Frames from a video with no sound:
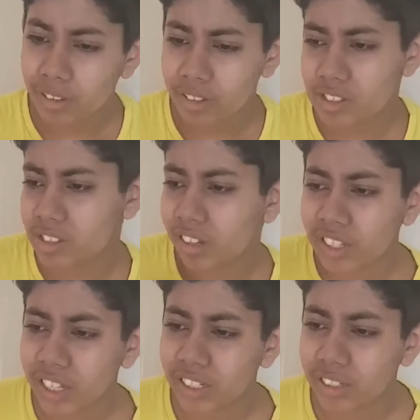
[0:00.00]

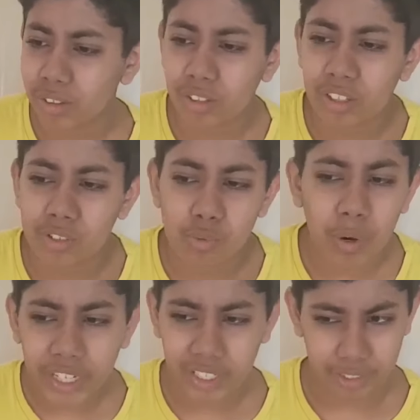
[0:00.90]
sunlight is
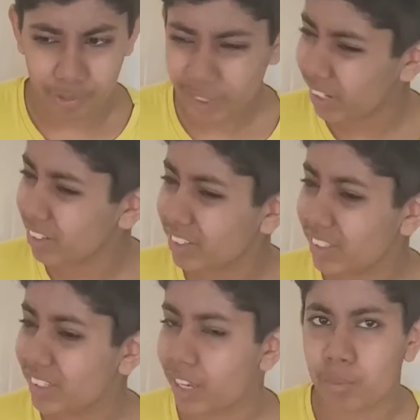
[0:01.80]
white light, right?
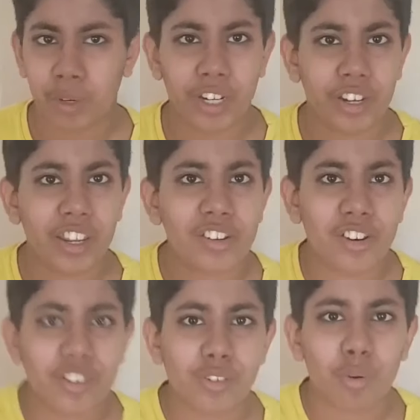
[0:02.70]
And when it
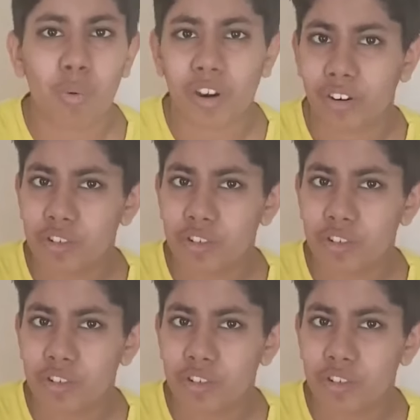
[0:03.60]
enters water